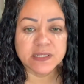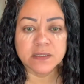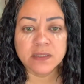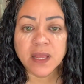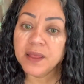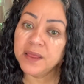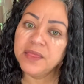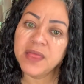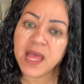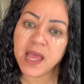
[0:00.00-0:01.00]
is
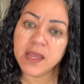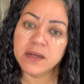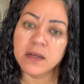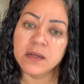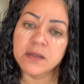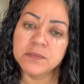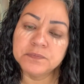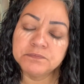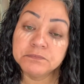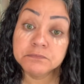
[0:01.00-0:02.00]
that
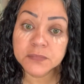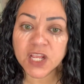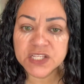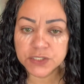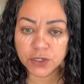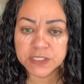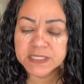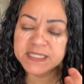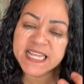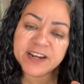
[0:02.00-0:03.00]
it starts
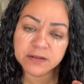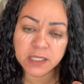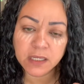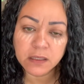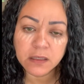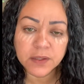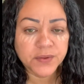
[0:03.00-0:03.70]
settling,